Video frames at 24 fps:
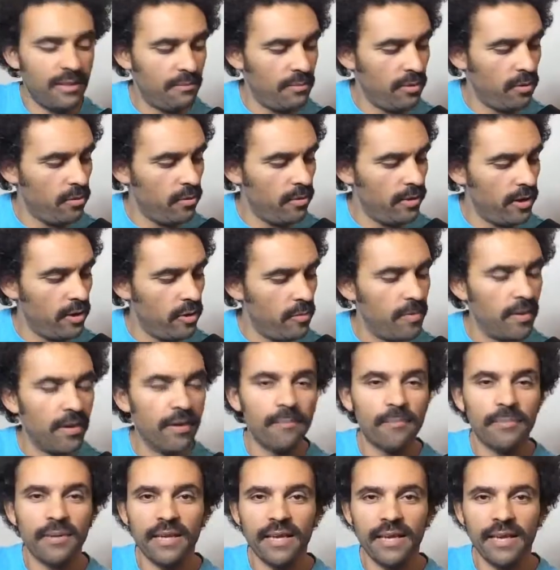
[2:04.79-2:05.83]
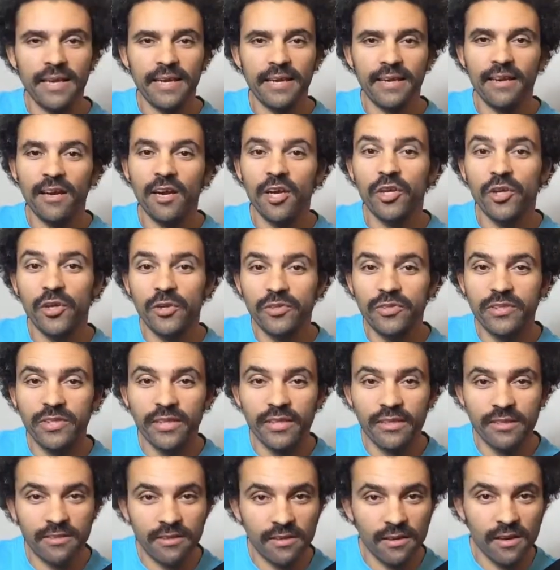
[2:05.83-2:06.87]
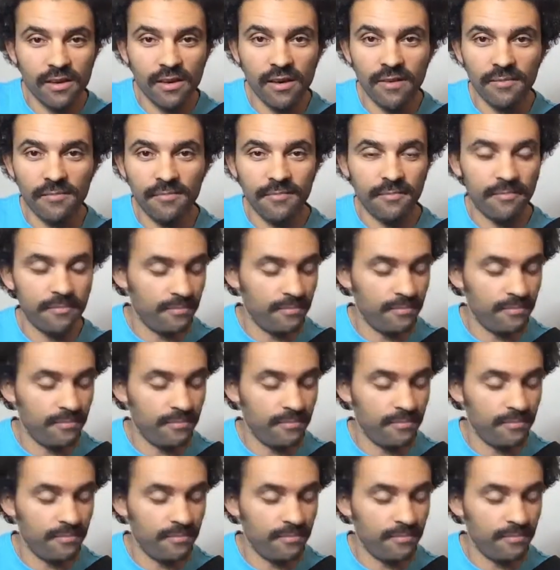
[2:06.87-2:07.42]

Paul Gilbert playing acoustic guitar.